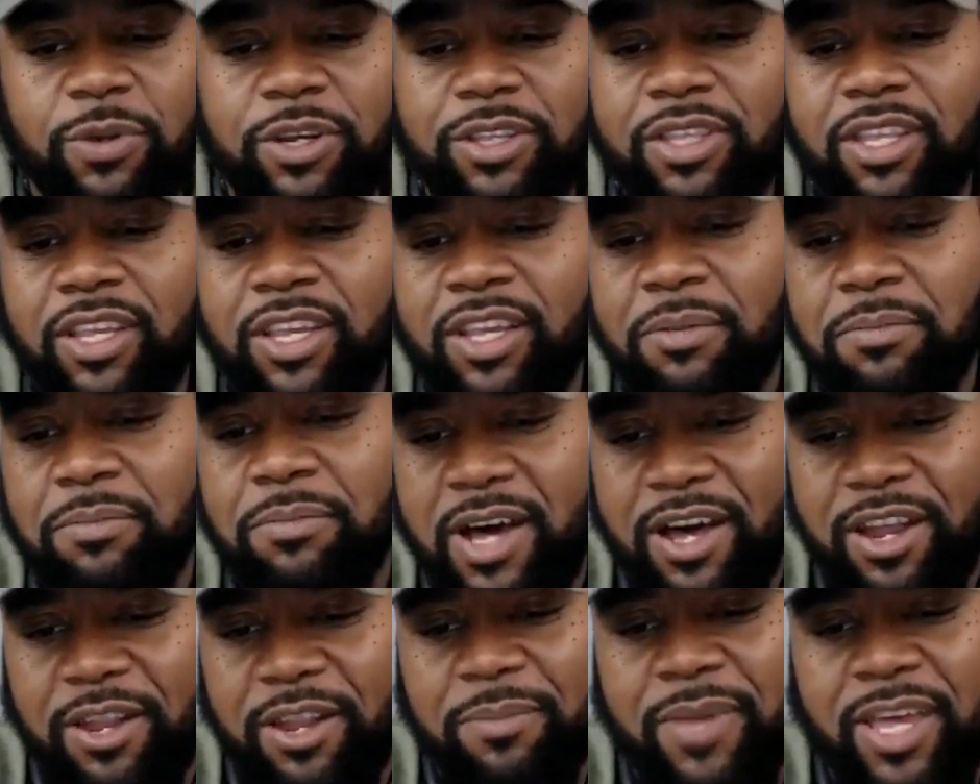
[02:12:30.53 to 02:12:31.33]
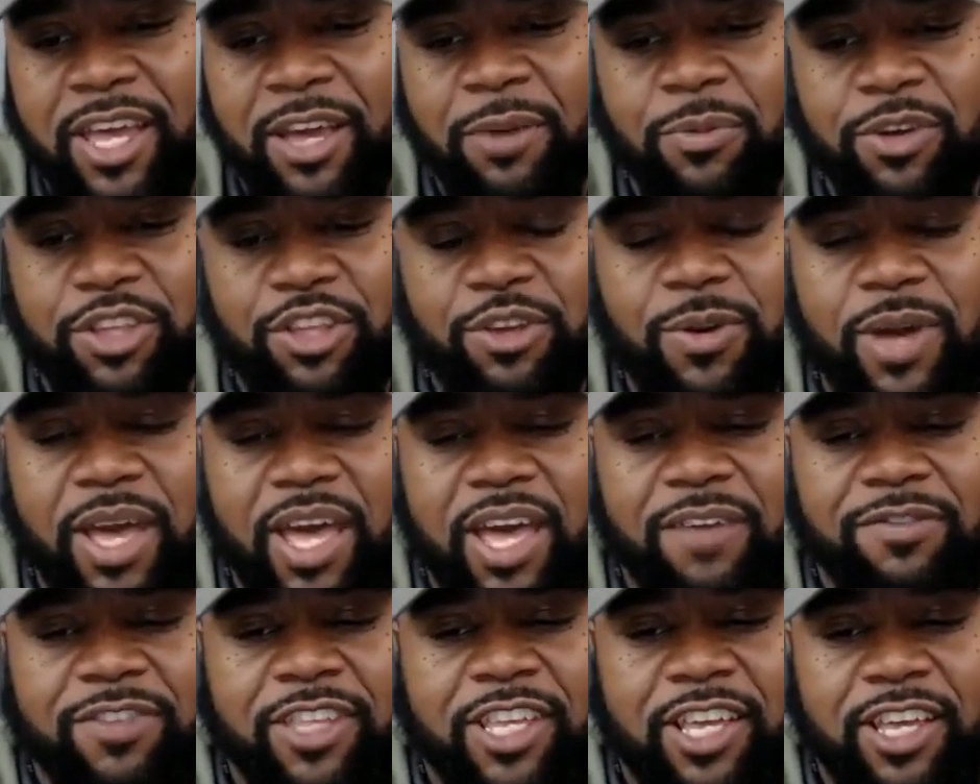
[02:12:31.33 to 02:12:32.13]
one thing about it, man. When you
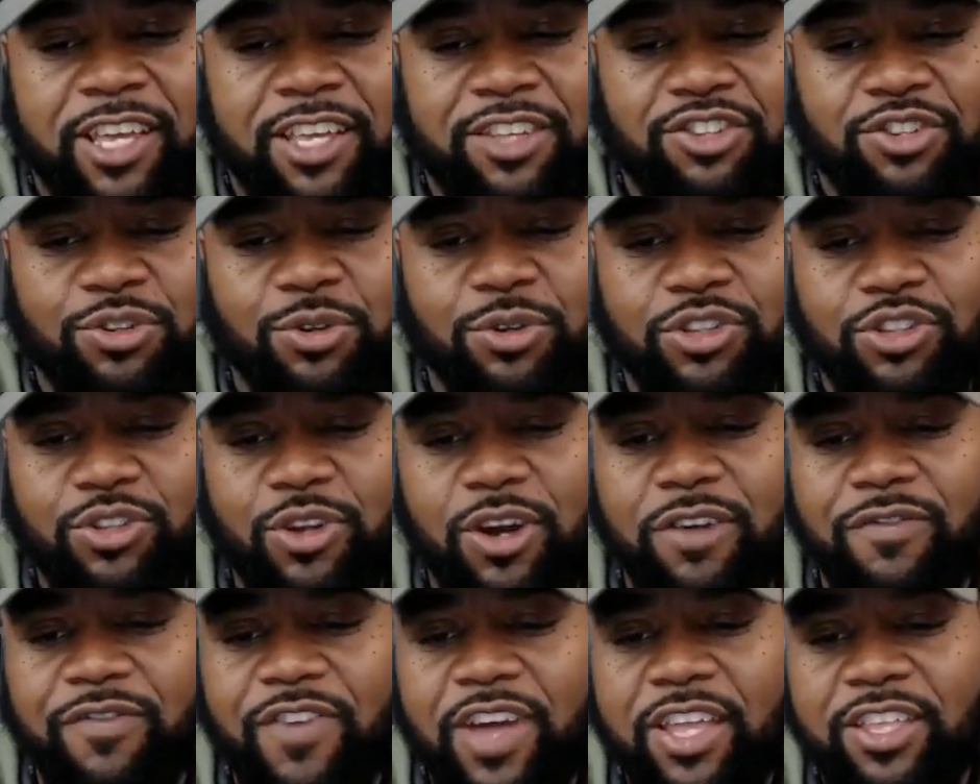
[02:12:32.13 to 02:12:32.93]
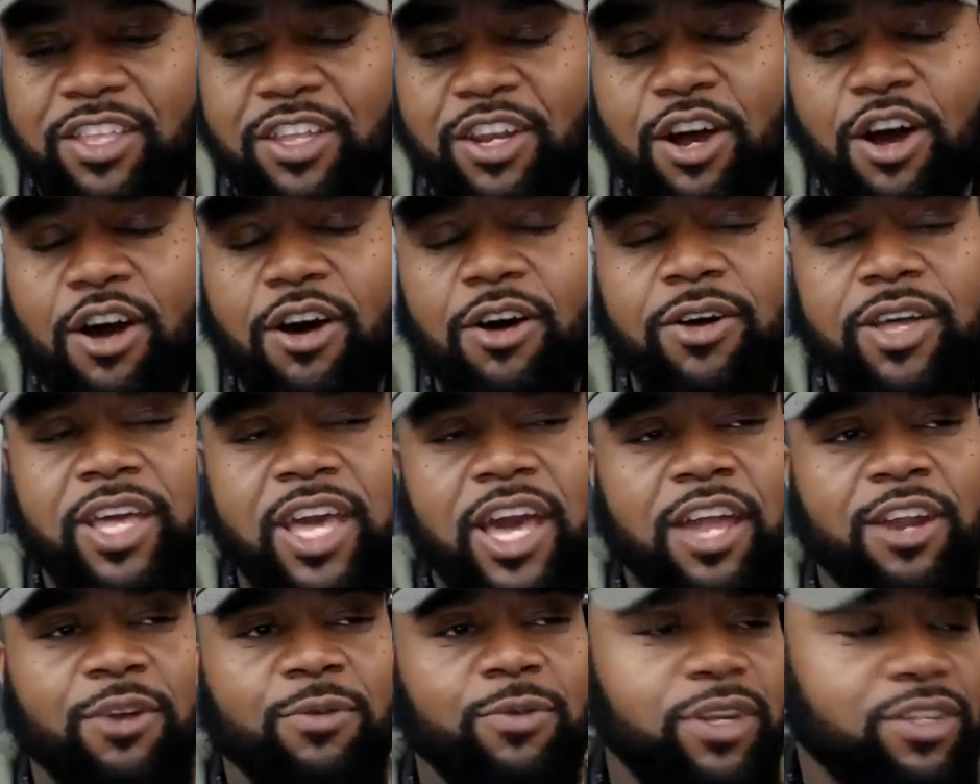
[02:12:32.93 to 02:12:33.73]
have kids, you'll start finding all
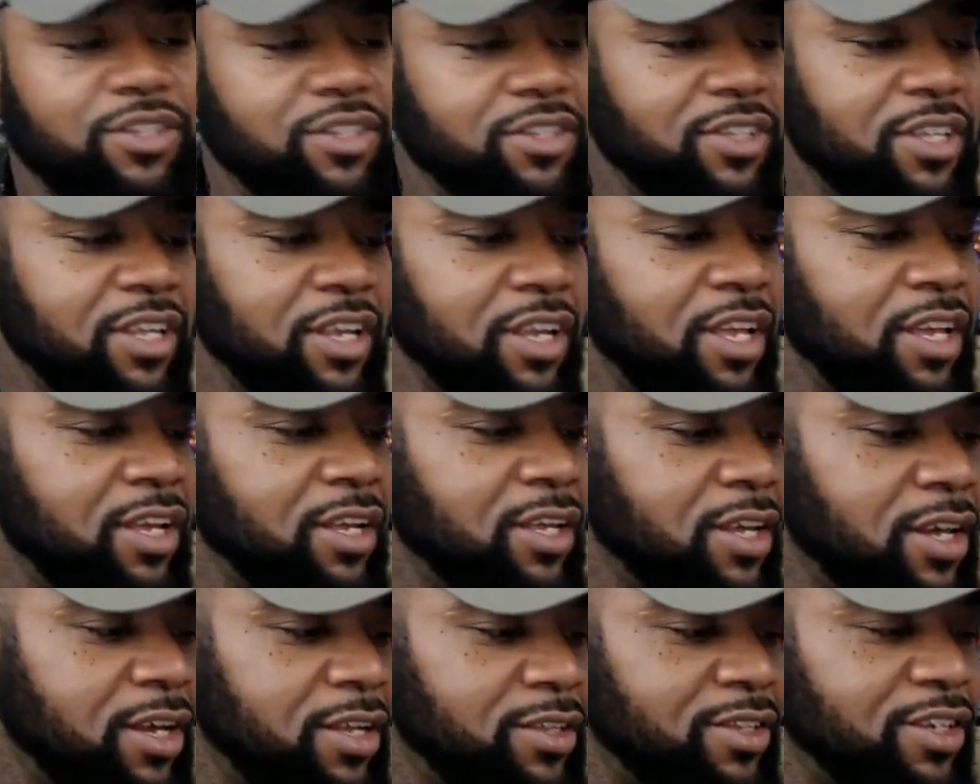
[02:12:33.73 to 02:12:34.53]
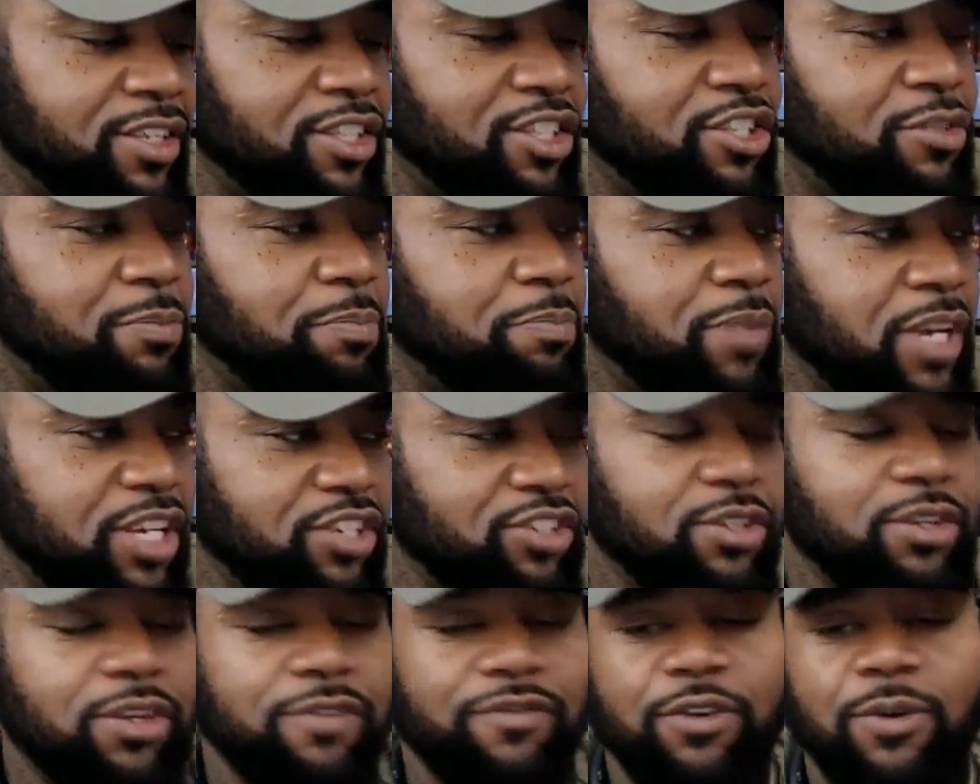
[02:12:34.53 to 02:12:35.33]
kind of reasons to get guns,
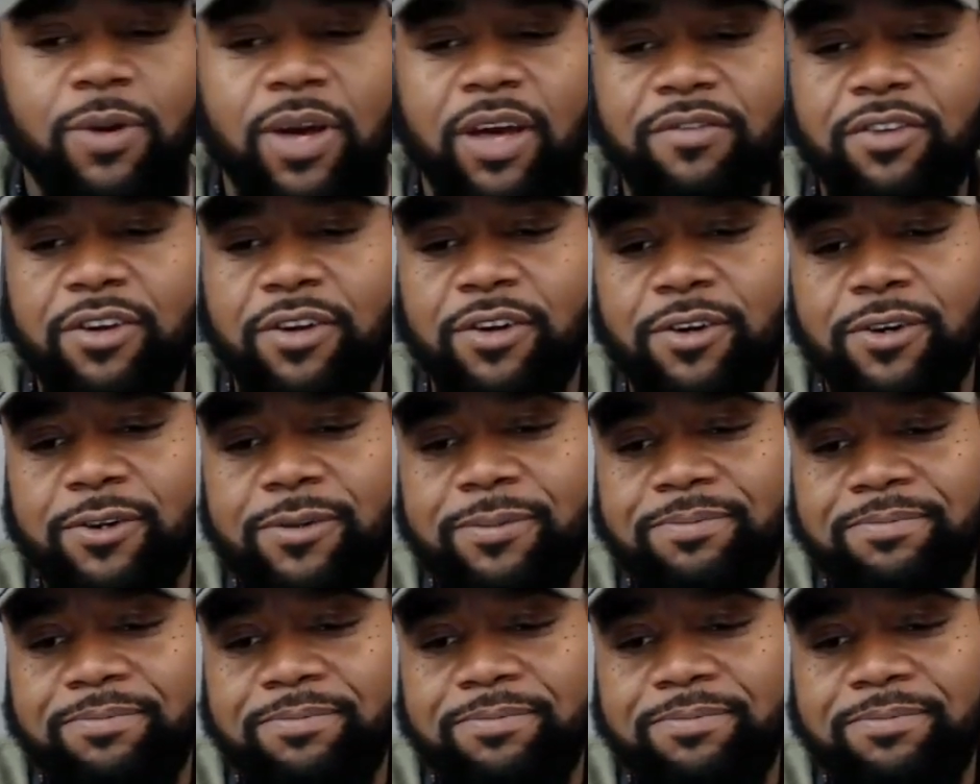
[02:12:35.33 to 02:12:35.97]
especially if you have a girl.